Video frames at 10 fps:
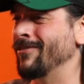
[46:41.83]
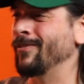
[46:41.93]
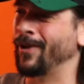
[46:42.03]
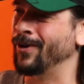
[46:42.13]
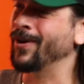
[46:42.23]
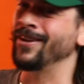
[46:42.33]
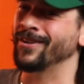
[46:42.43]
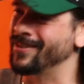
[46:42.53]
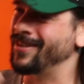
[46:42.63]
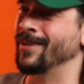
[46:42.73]
everybody away. You
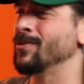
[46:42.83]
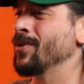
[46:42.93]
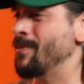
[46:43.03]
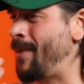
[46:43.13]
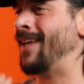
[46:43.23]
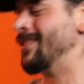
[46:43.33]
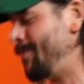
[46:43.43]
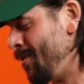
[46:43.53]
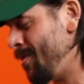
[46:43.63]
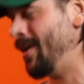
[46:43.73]
can see him doing the
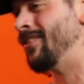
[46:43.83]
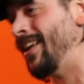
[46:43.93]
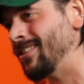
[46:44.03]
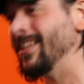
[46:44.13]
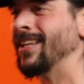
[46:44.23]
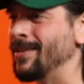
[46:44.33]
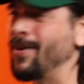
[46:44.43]
basketball thing, like licking the